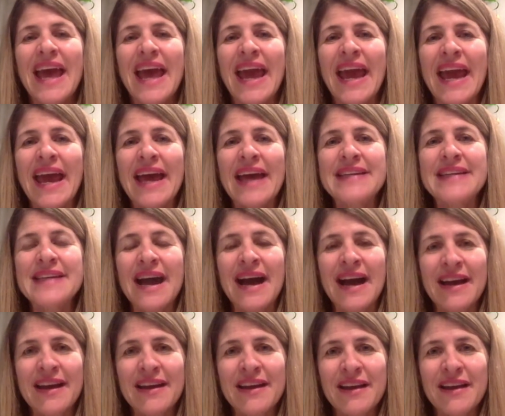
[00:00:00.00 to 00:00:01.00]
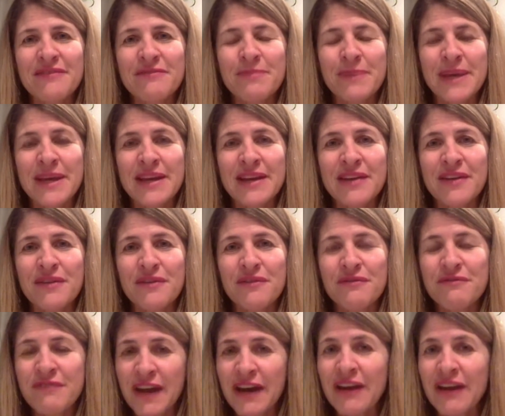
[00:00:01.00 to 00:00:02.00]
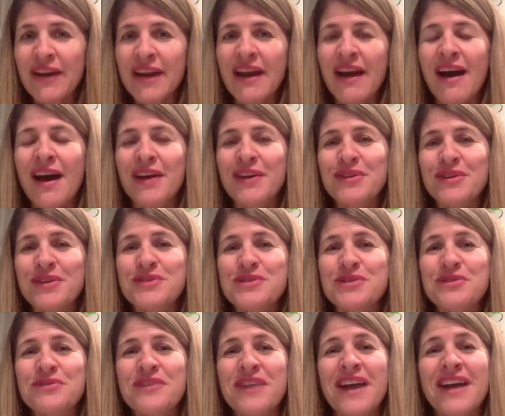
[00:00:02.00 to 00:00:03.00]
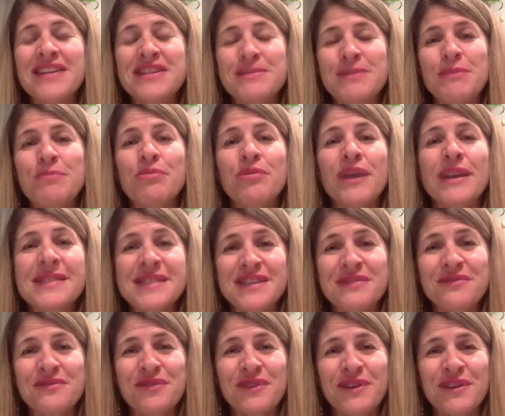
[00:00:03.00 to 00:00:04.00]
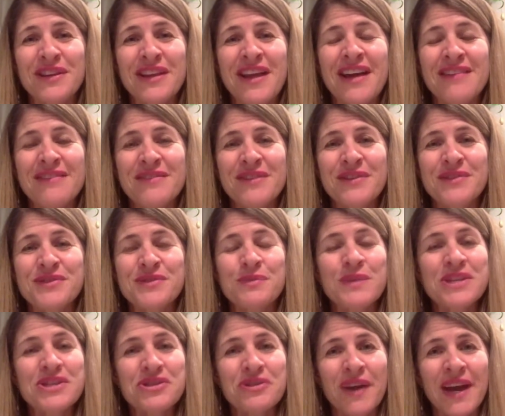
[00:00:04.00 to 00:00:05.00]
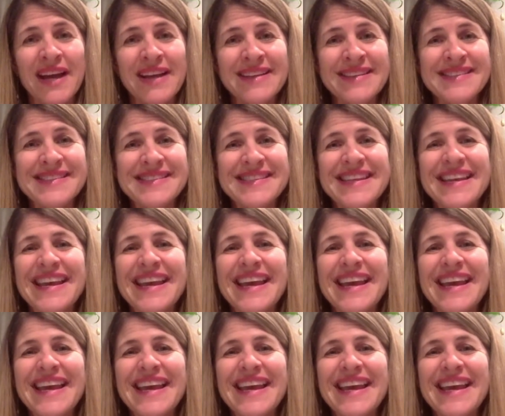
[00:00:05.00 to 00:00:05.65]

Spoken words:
And I have been very honored to have gotten to be present for a lot of those wish grants.